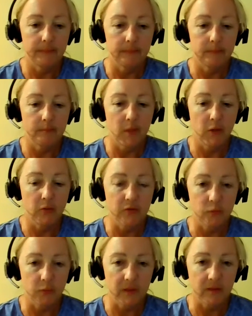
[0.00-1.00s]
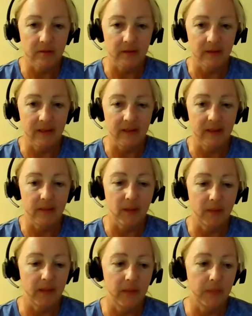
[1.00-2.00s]
Most recently, and
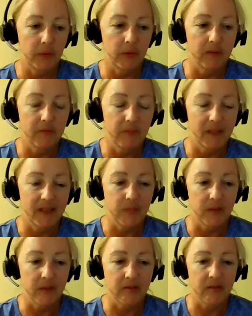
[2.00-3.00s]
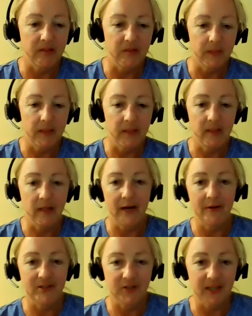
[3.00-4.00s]
probably the bulk of my experience has been in
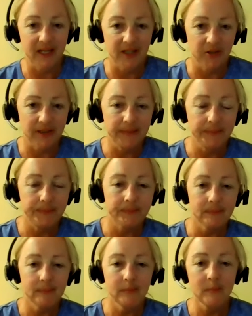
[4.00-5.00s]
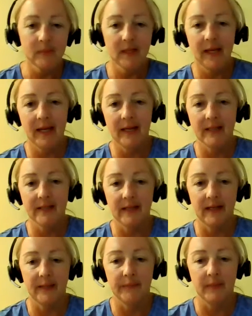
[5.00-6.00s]
higher education.
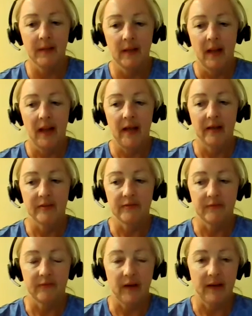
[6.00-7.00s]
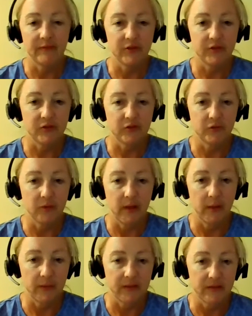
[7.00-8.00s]
And I've just
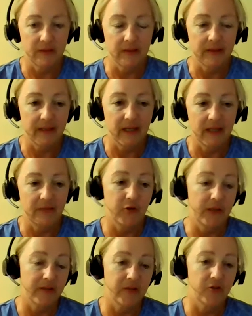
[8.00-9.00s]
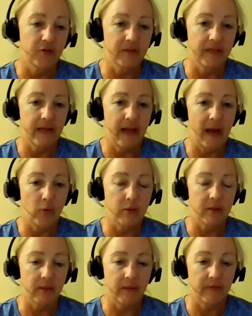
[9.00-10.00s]
recently kind of transitioned
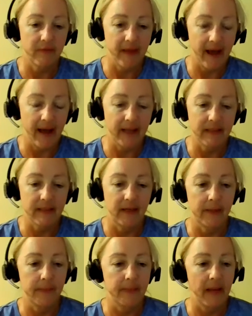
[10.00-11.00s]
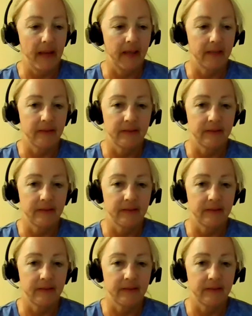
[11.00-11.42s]
out of that, and